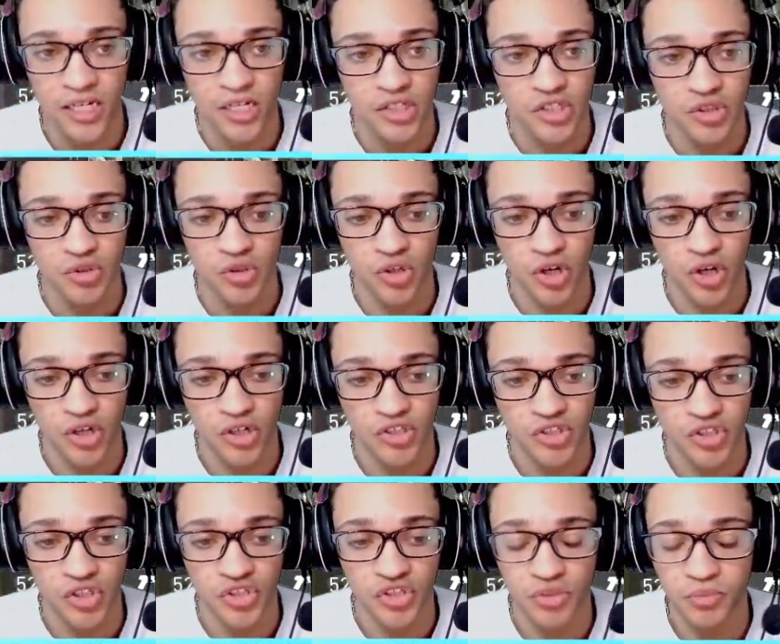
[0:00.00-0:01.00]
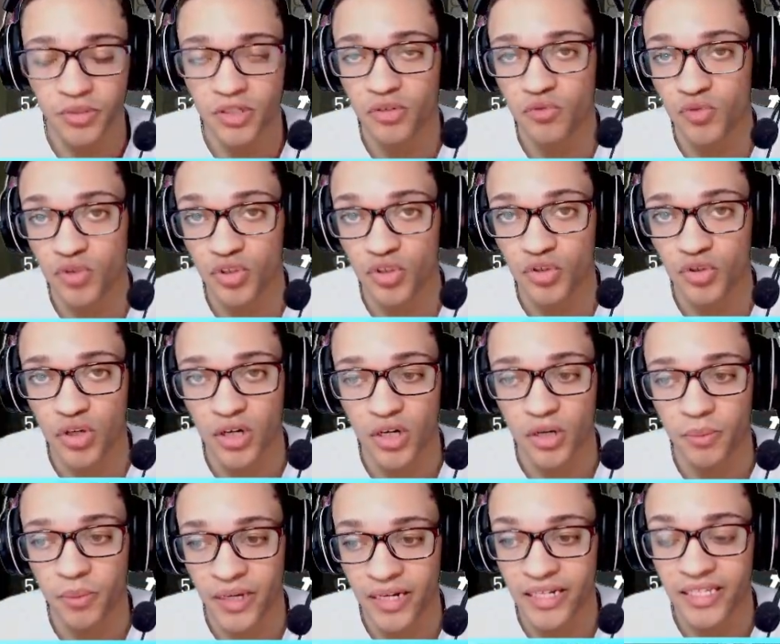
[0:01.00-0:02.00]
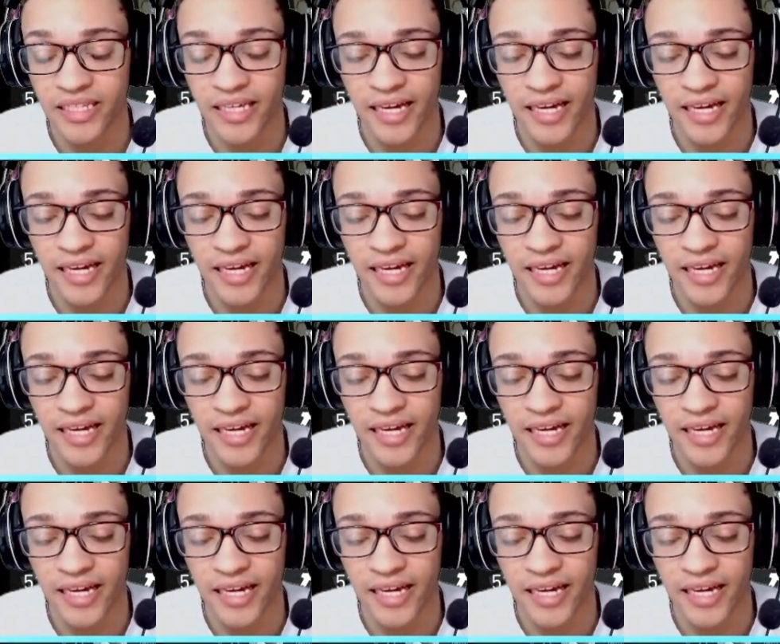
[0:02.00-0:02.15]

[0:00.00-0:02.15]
to cause to be a real pain in the